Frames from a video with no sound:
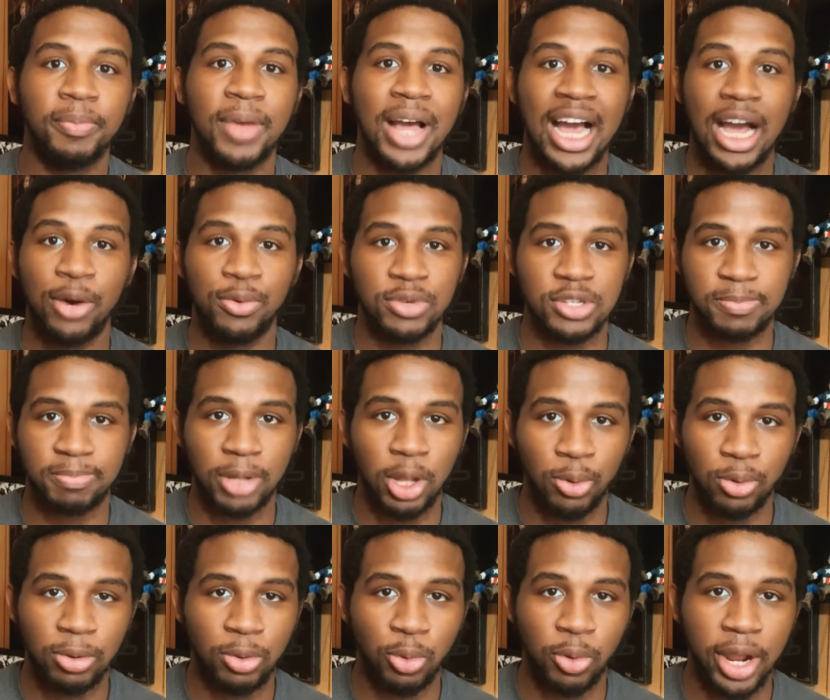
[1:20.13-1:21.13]
I was
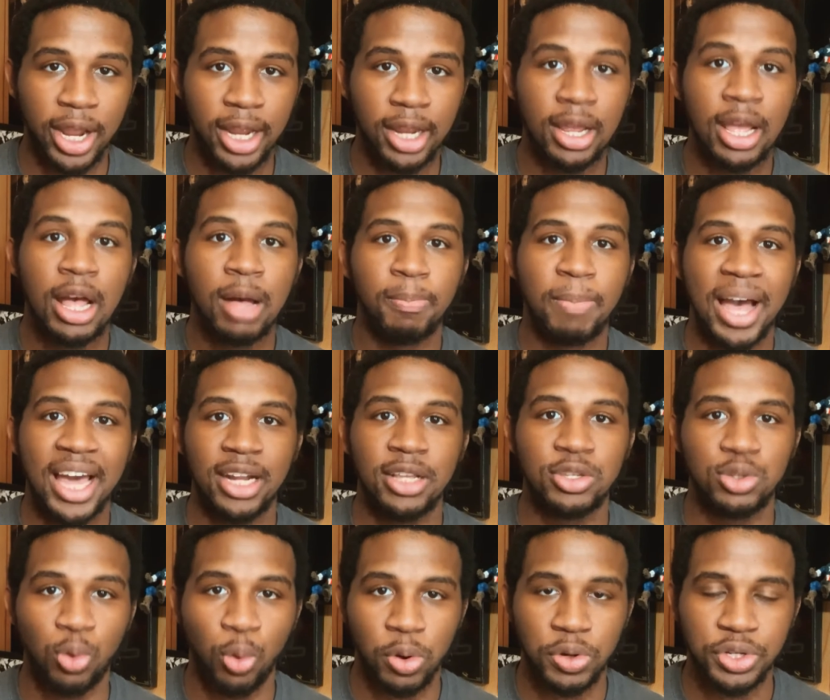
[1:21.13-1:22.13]
blown away by
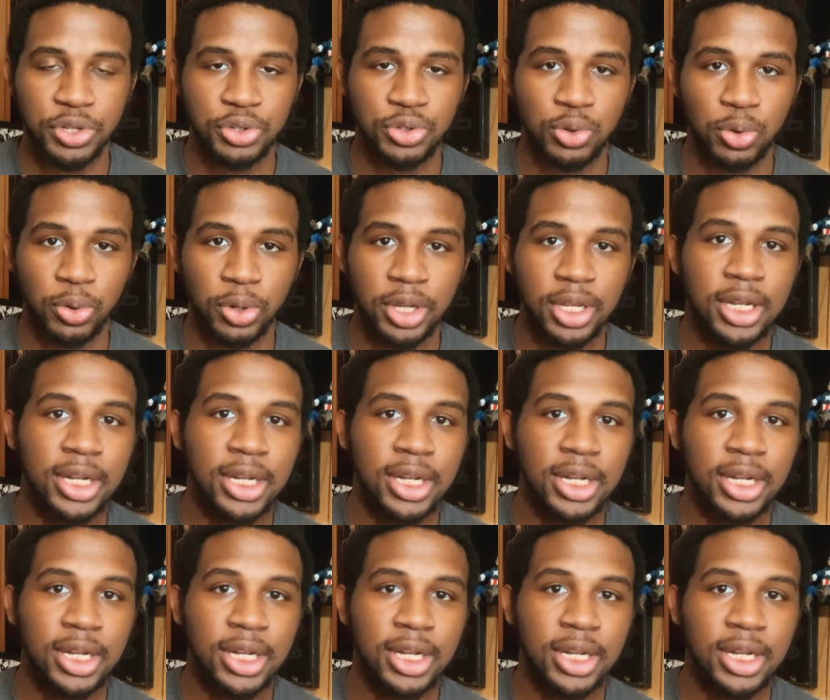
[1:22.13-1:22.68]
this origin story.